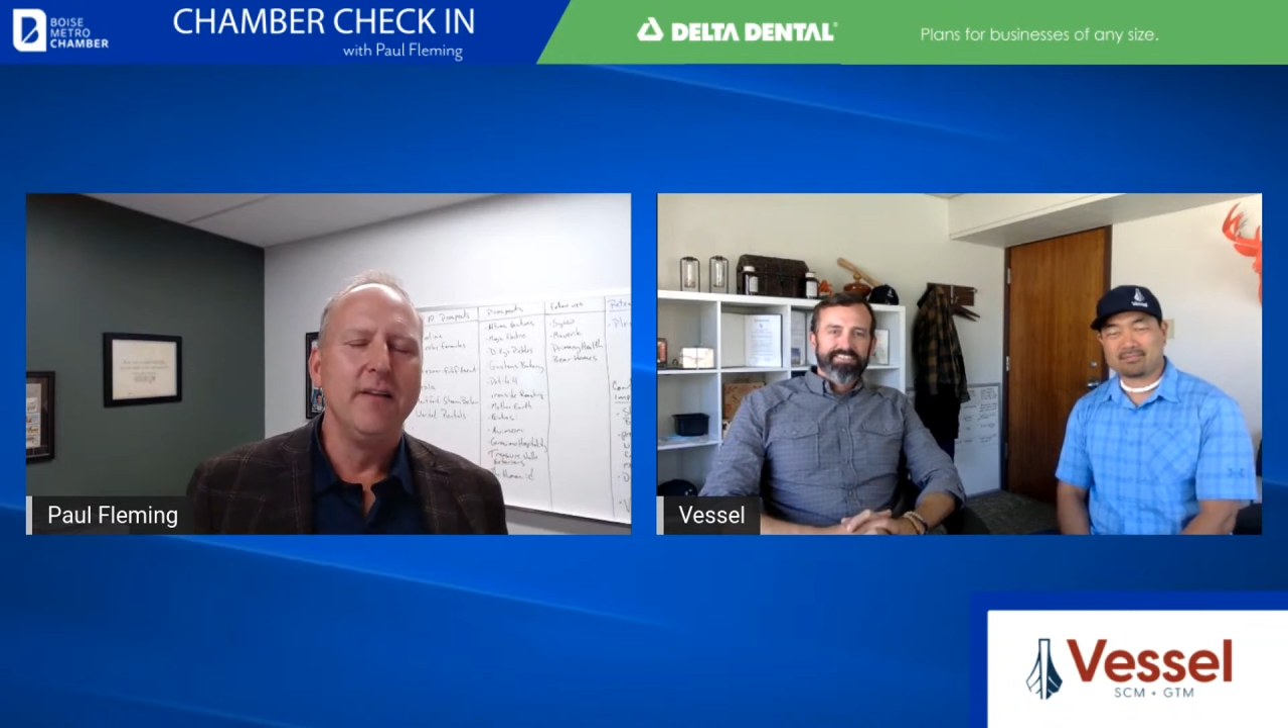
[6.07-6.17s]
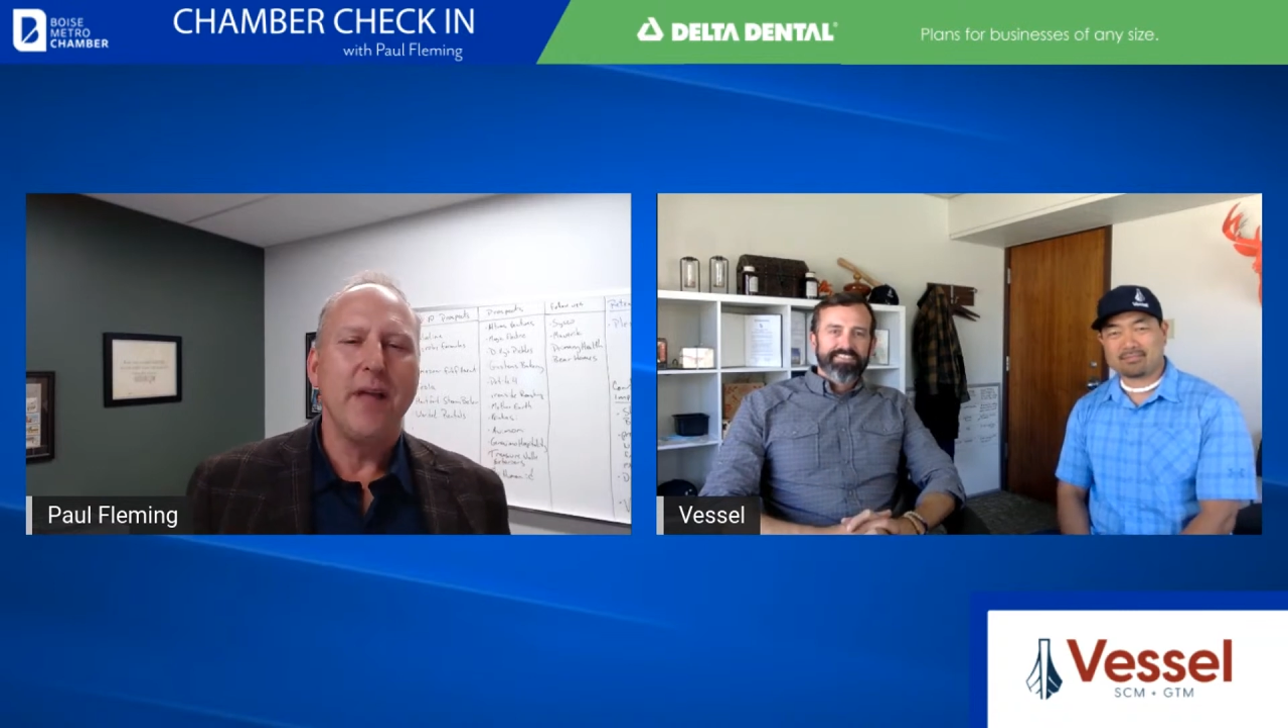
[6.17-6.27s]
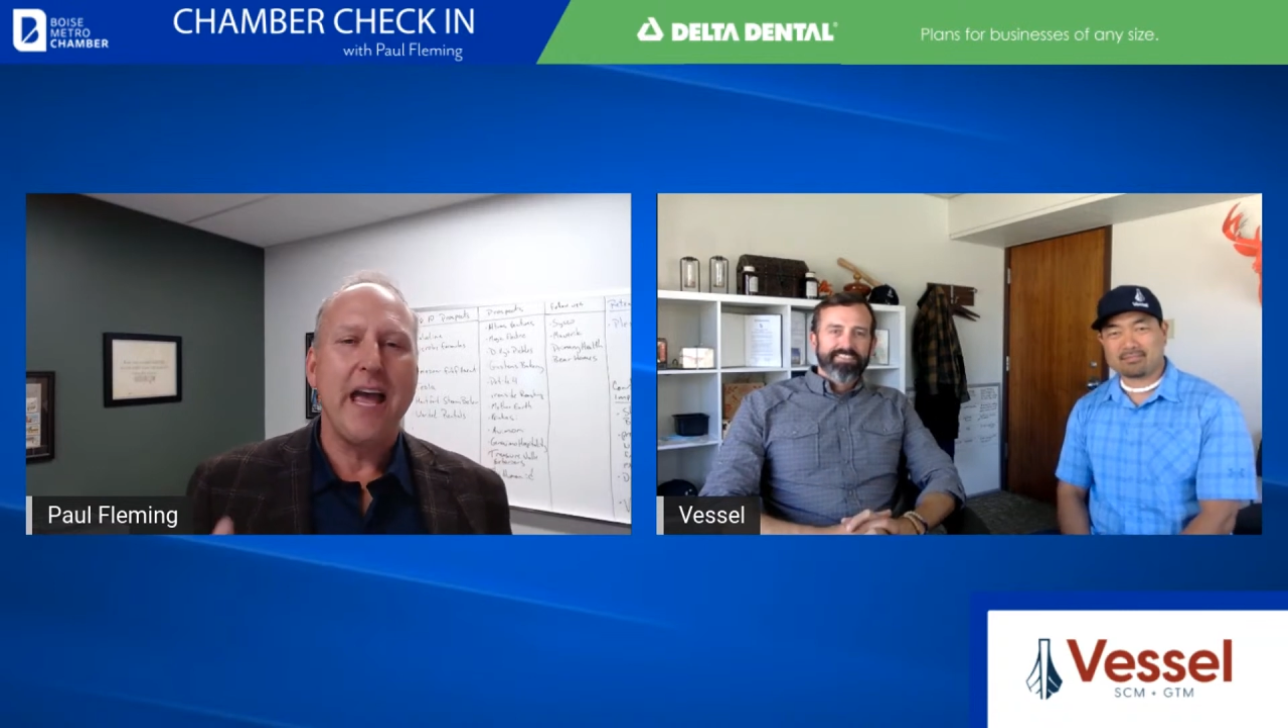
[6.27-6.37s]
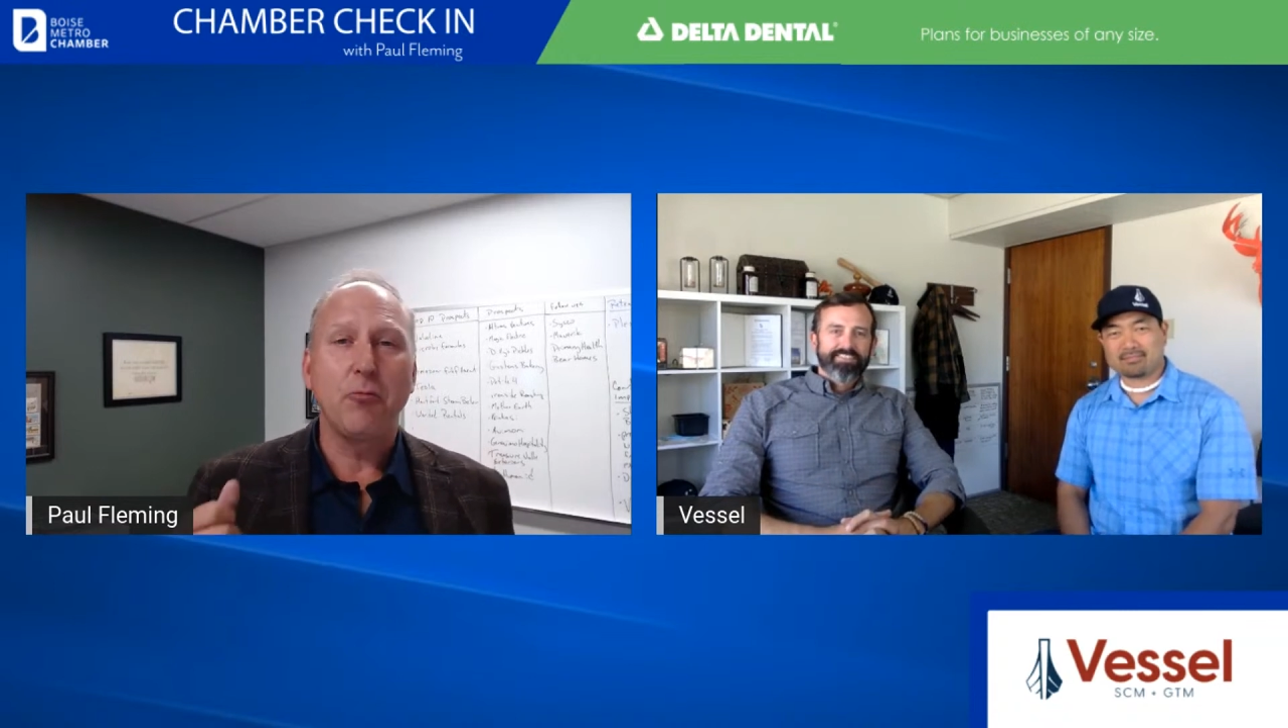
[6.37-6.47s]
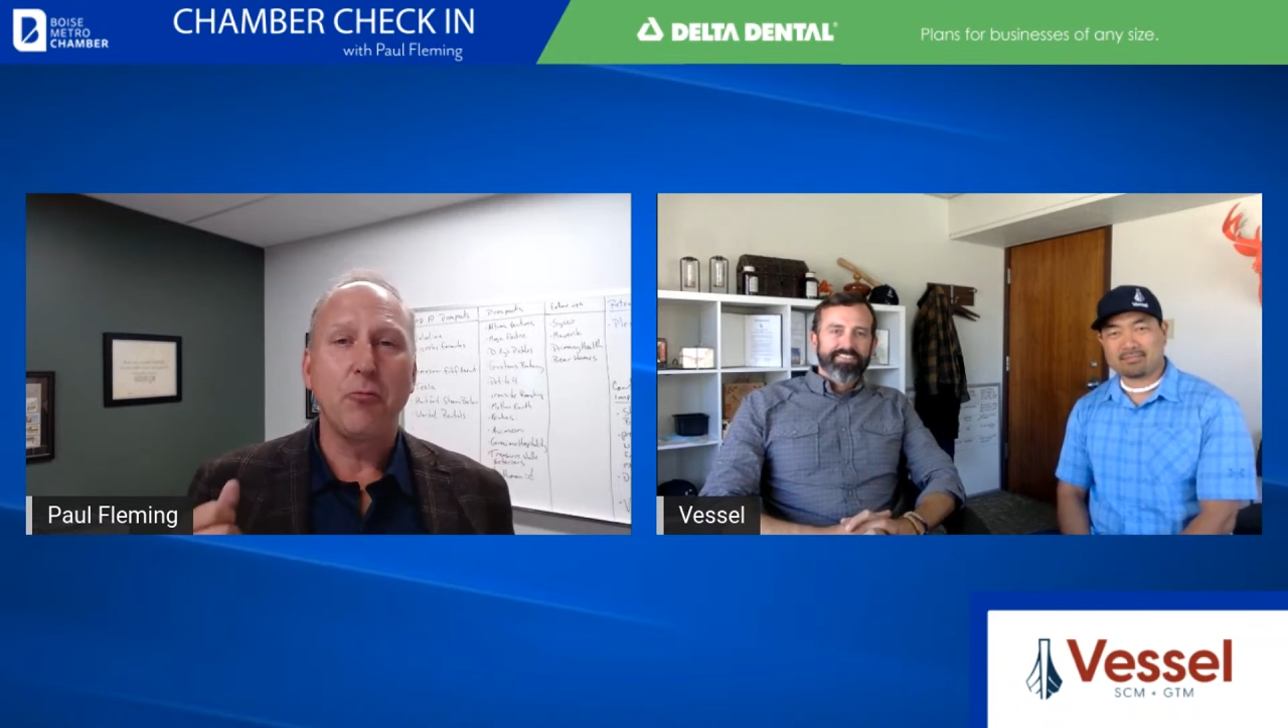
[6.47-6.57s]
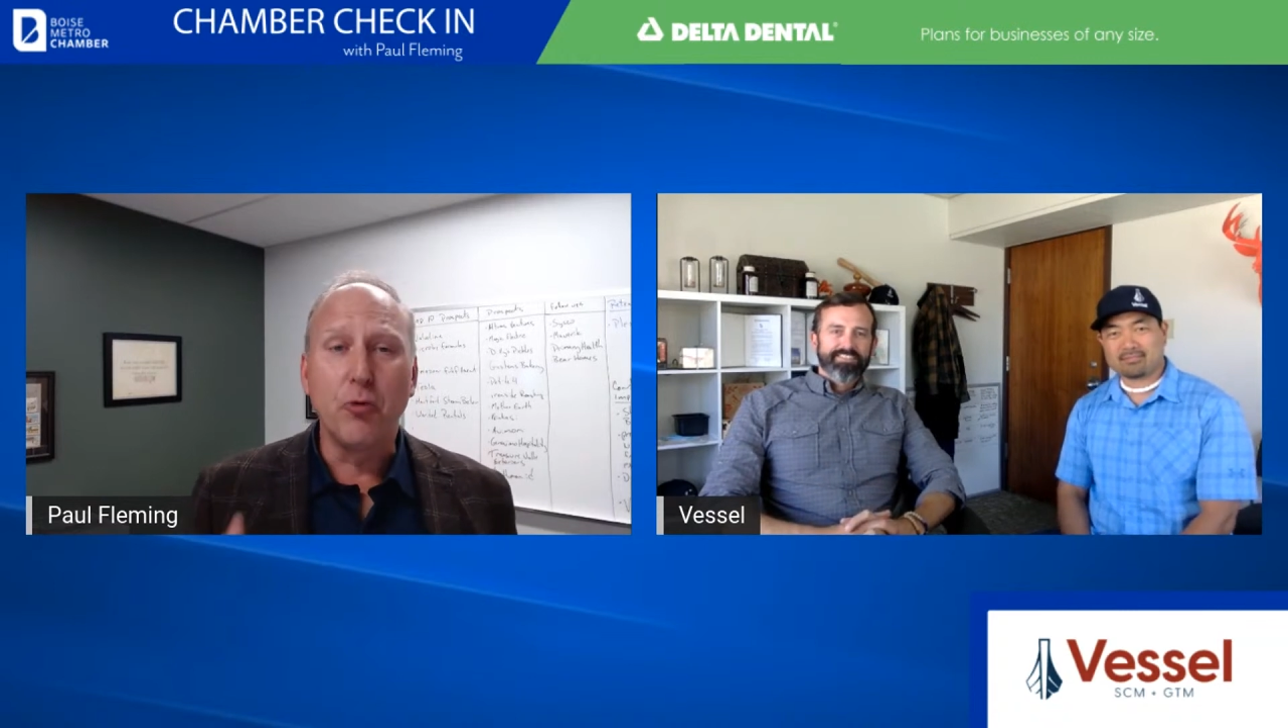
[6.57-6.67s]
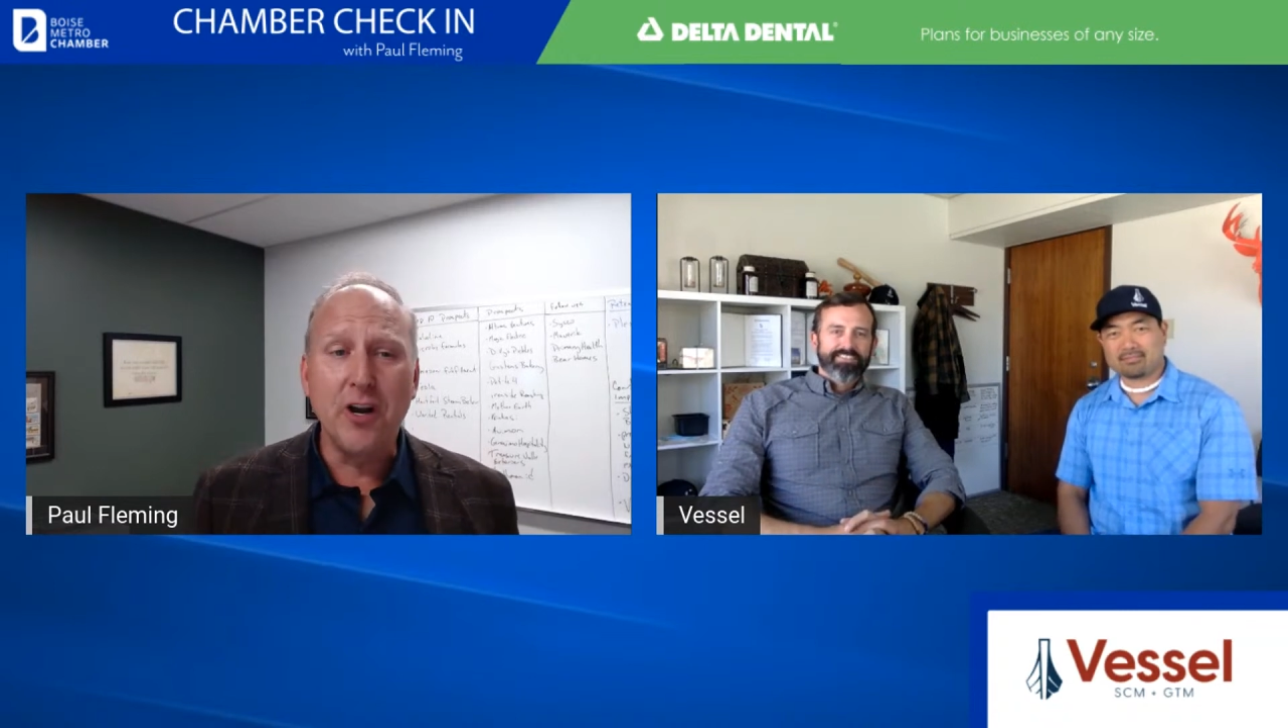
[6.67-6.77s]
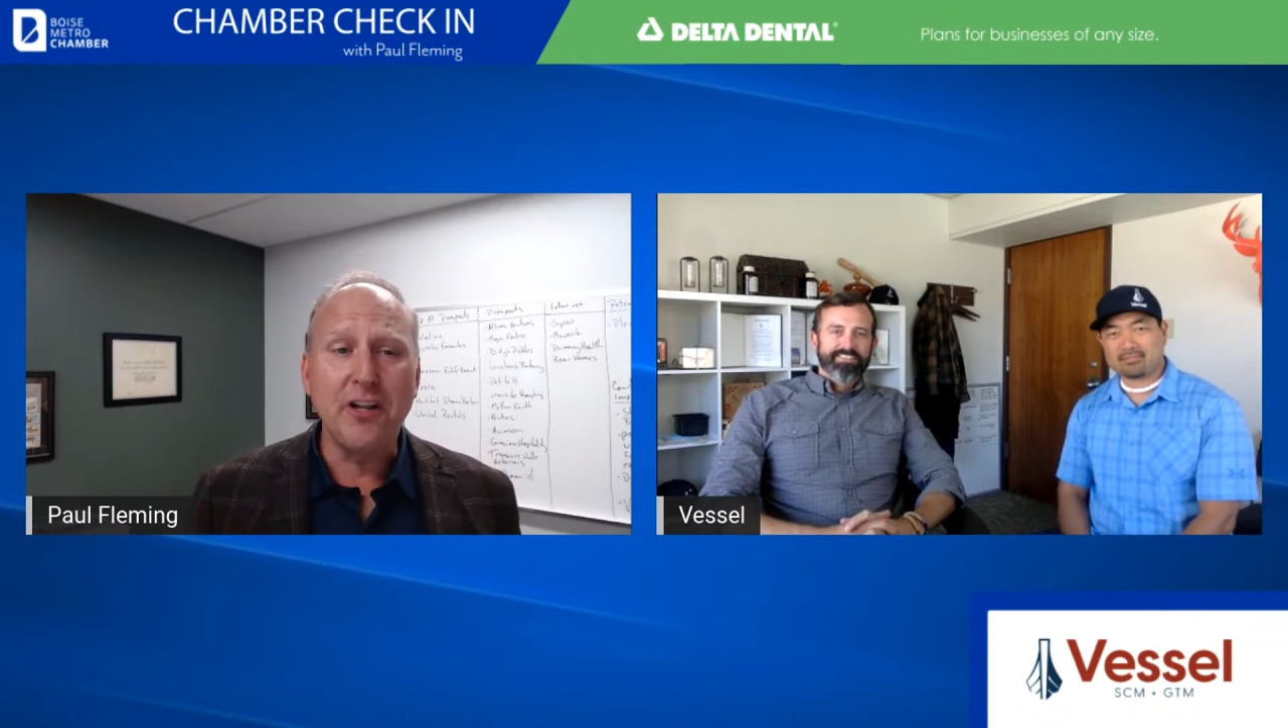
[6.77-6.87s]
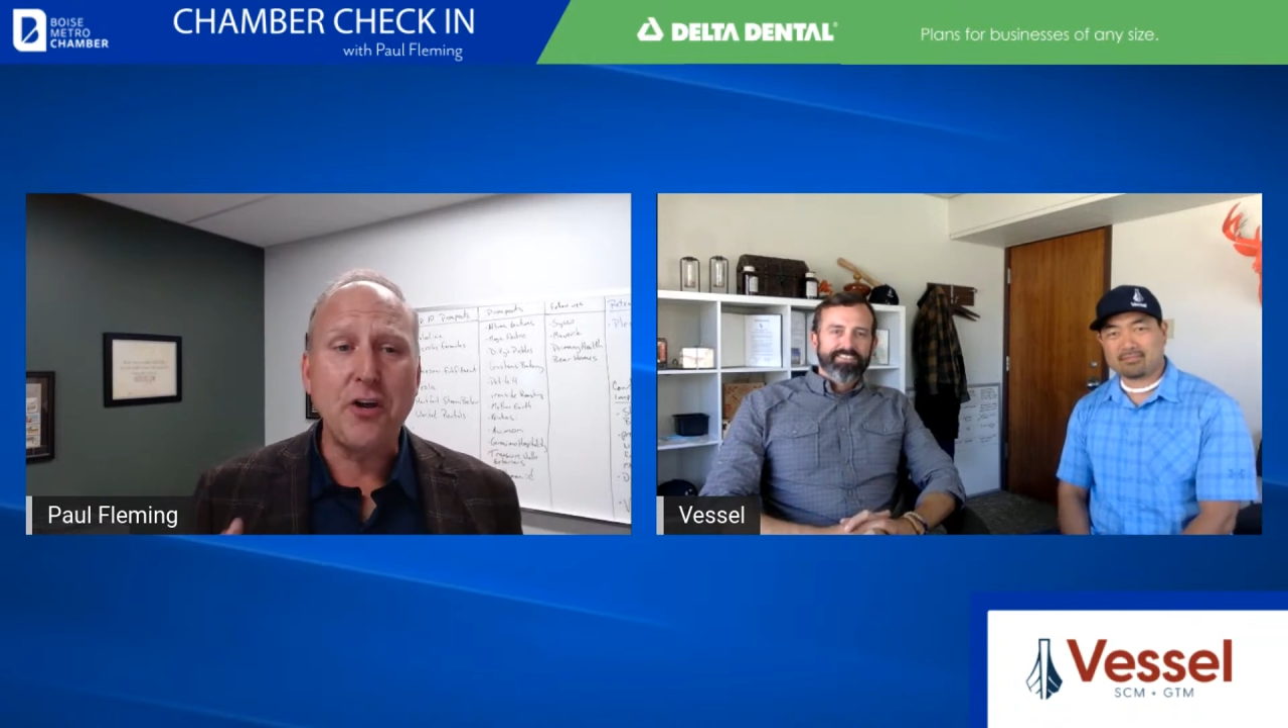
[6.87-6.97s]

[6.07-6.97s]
a really